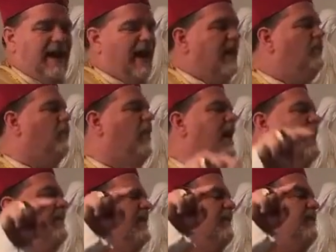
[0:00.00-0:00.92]
And
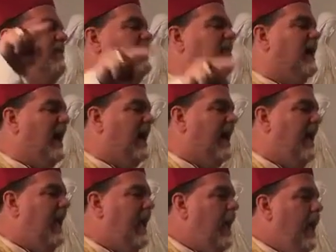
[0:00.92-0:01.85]
why must he
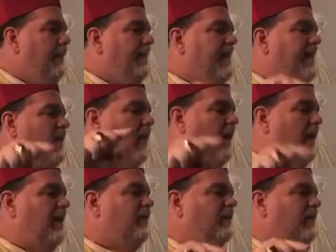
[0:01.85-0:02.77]
die?
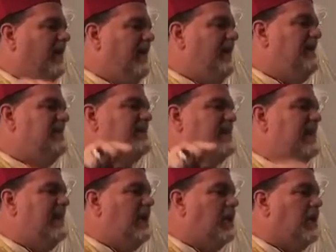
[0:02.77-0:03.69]
Because he's
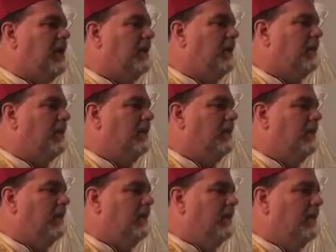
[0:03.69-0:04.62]
here.
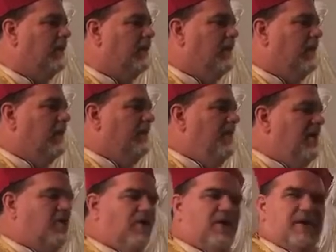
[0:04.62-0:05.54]

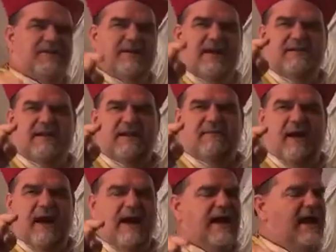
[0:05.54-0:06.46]
Because he's in
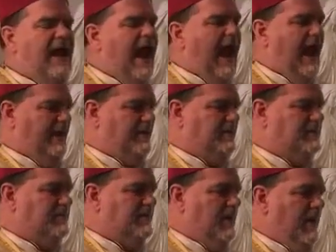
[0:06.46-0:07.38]
my land.
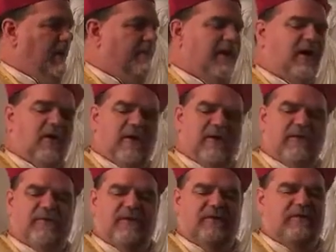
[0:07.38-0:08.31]

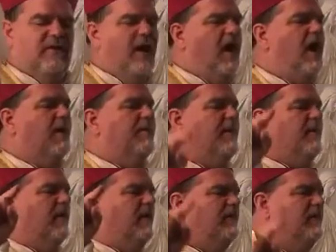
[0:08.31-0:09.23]
Because he's God.
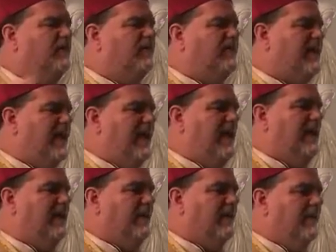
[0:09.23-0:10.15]
Because he's
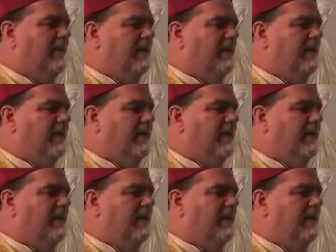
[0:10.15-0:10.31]
king.